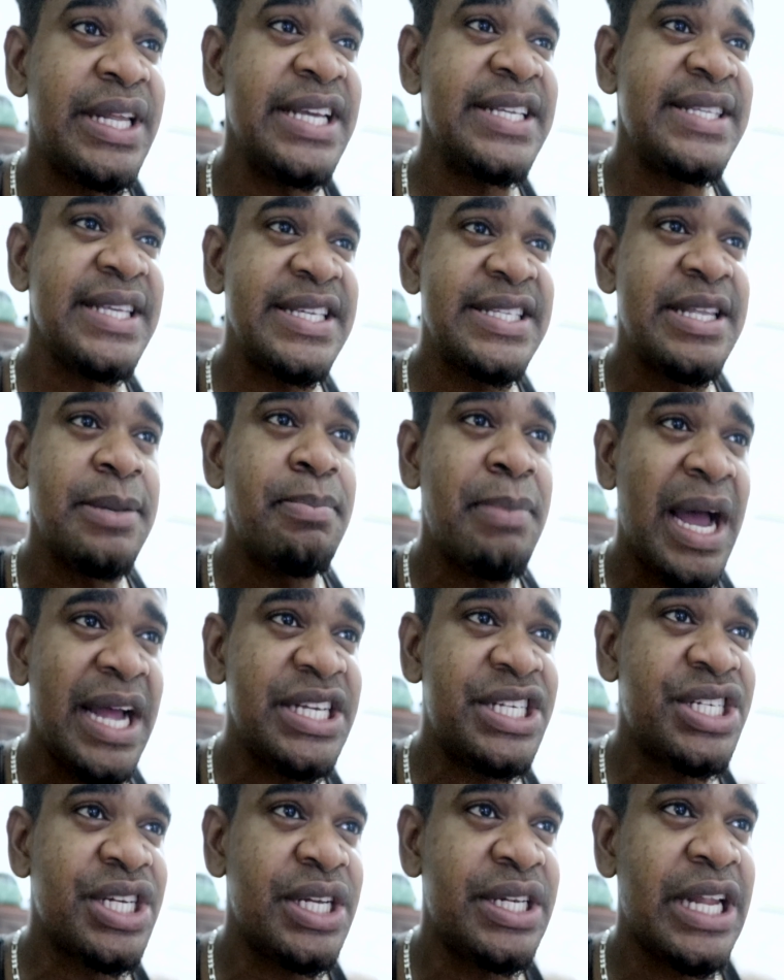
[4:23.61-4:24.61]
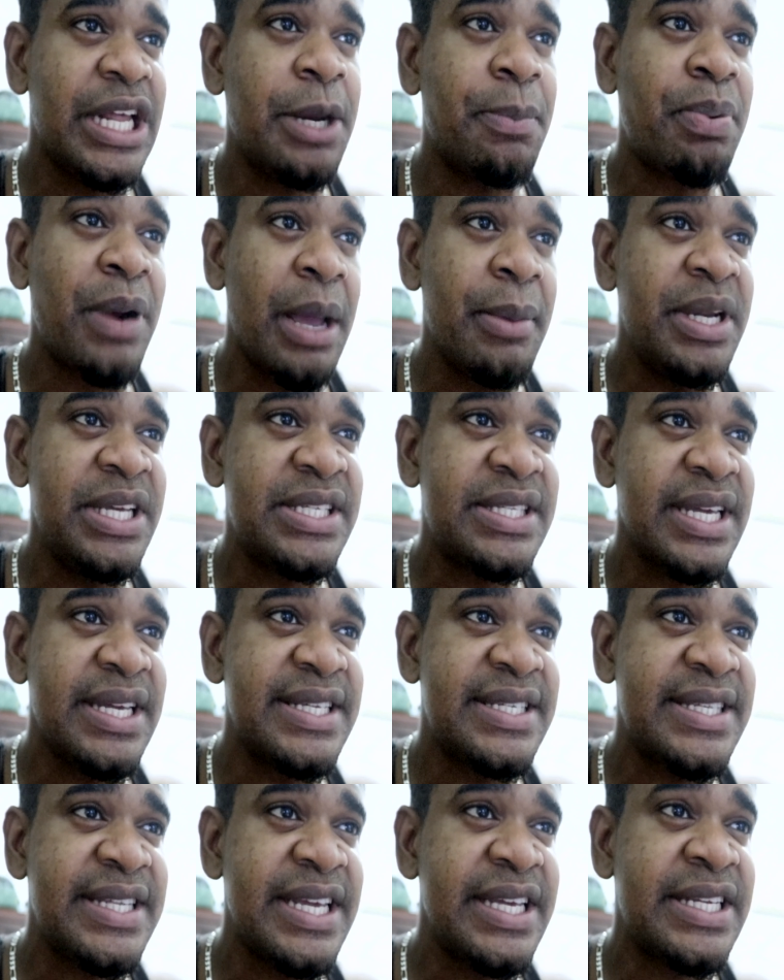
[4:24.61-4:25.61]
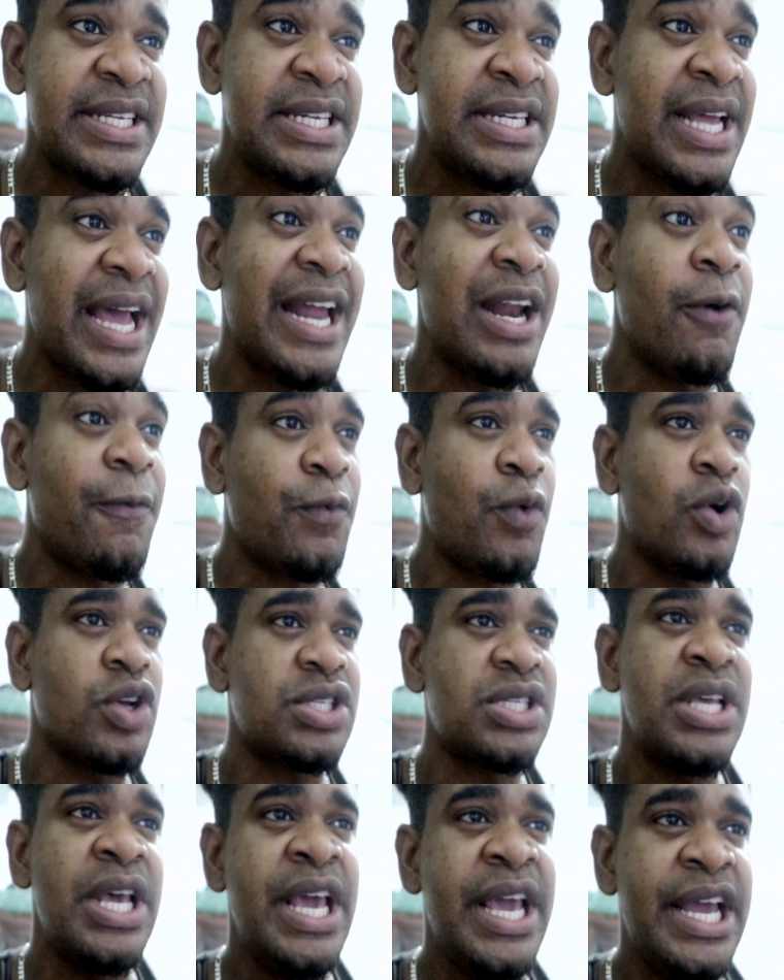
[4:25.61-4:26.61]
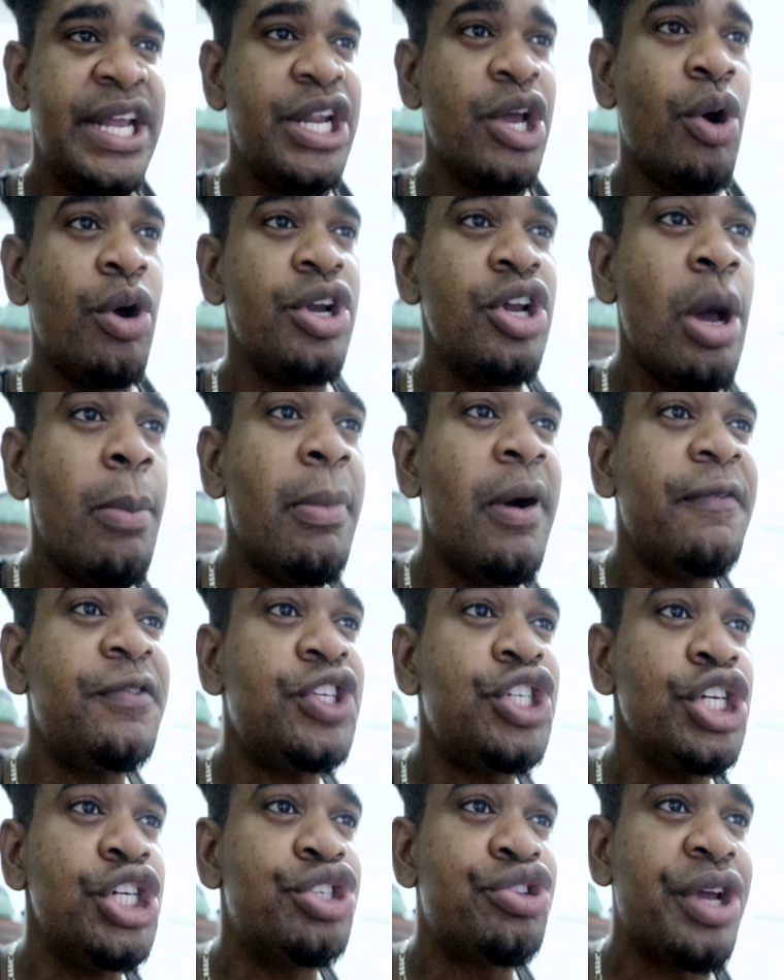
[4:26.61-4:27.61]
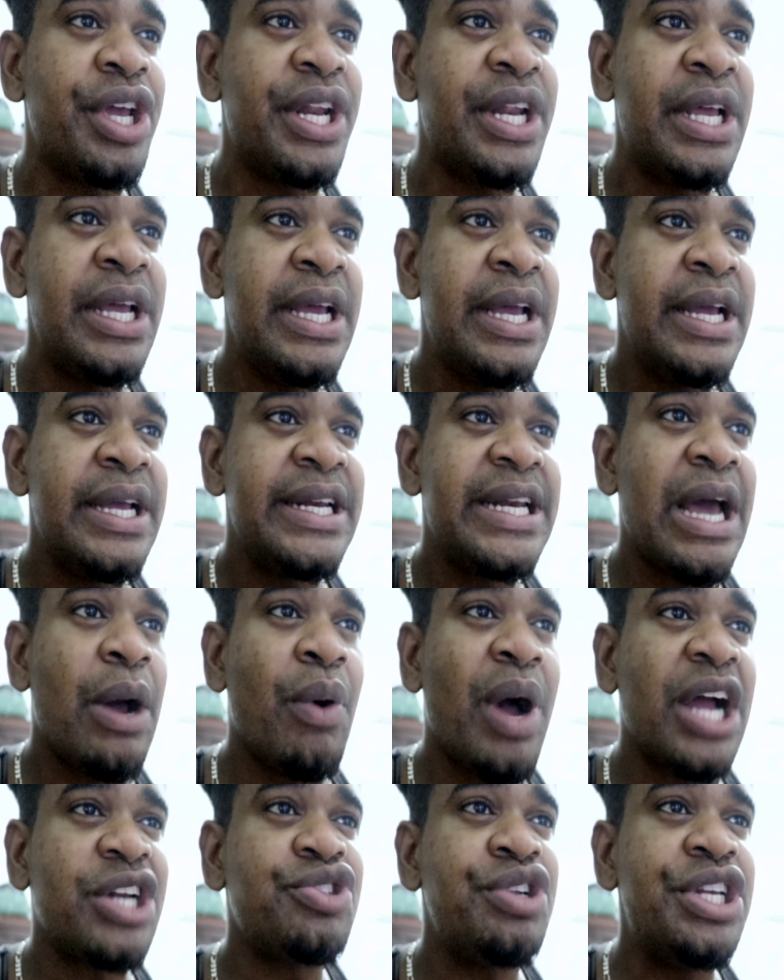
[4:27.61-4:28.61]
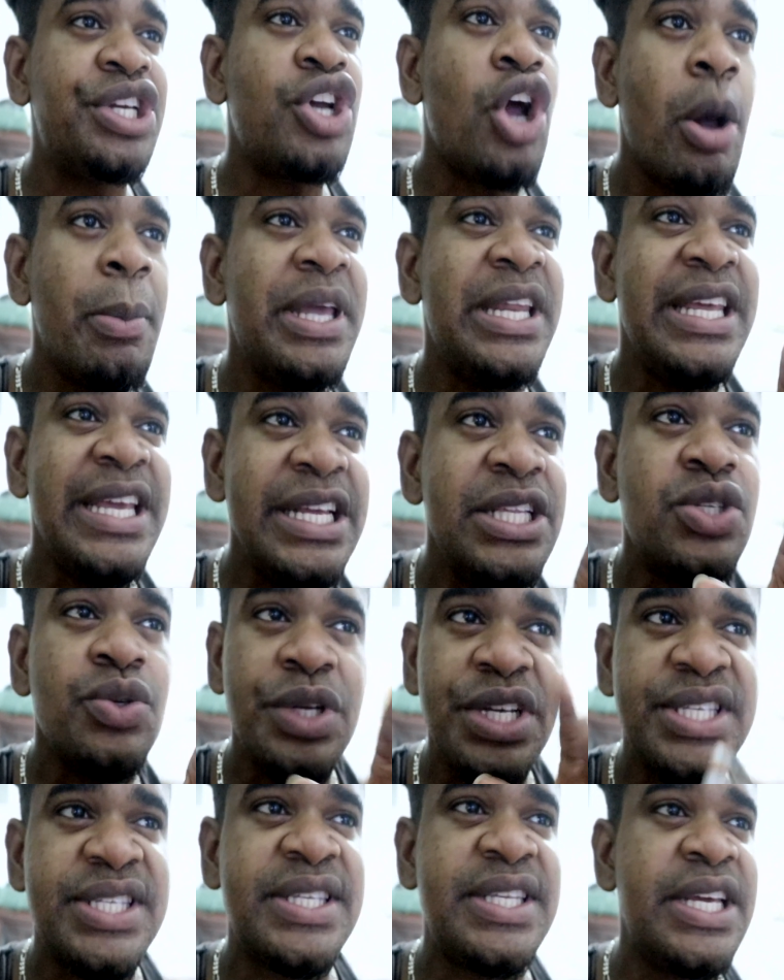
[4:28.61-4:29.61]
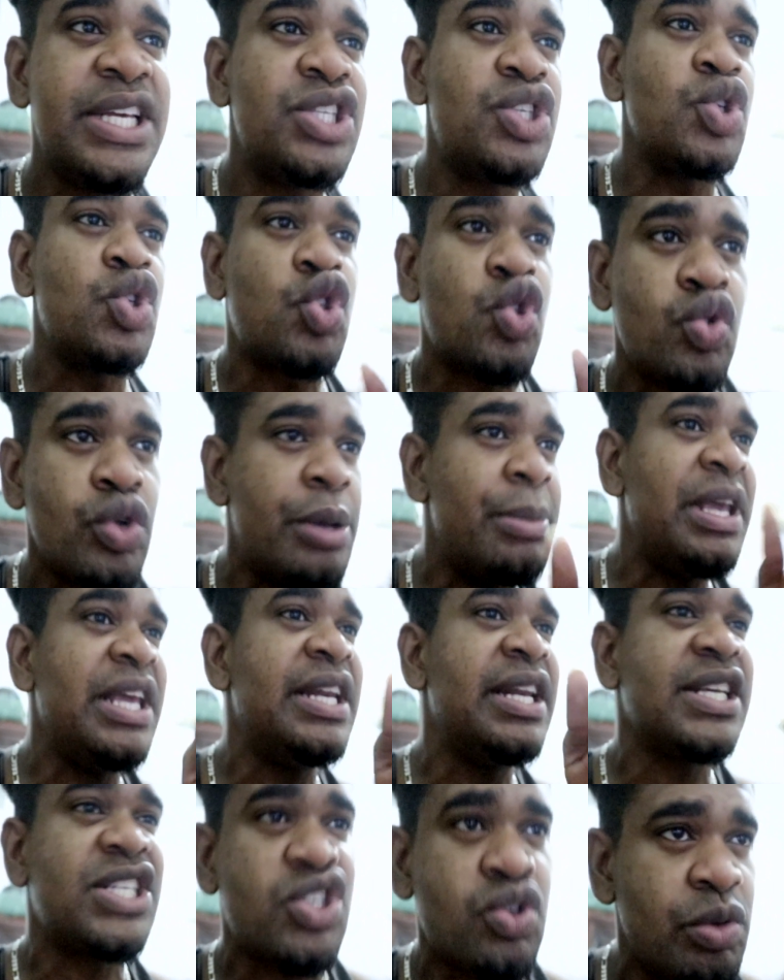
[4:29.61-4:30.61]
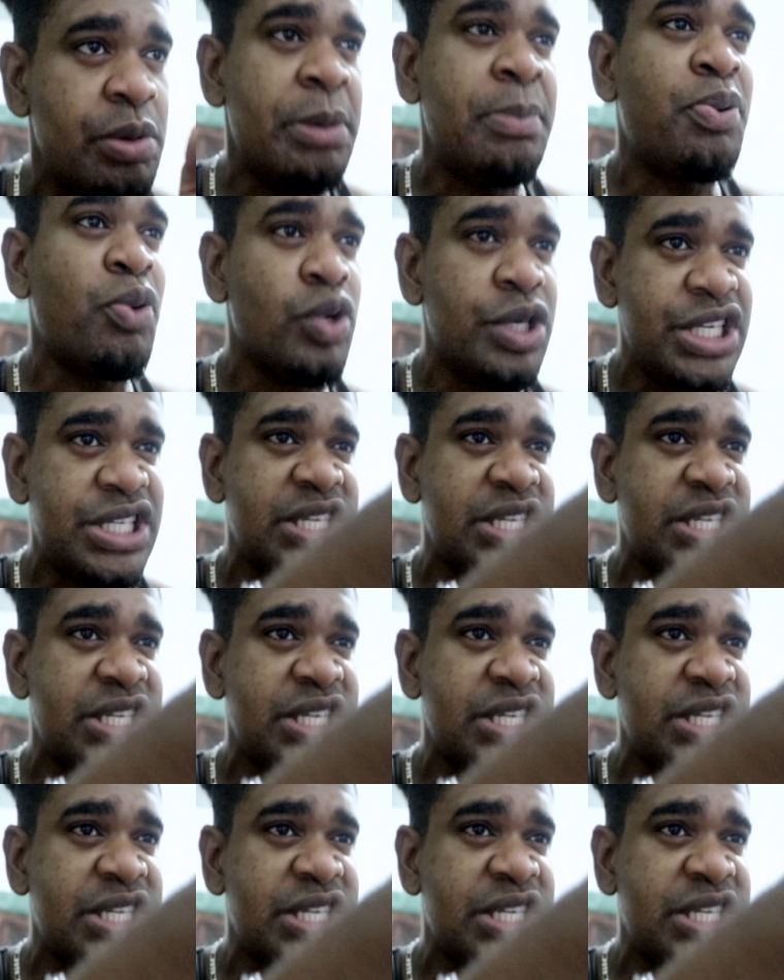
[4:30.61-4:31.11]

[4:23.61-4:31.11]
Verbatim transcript: This is the mansion that the prime minister is staying in, and of course, there were a number of children that were actually coming into this thing to swim in the swimming pool.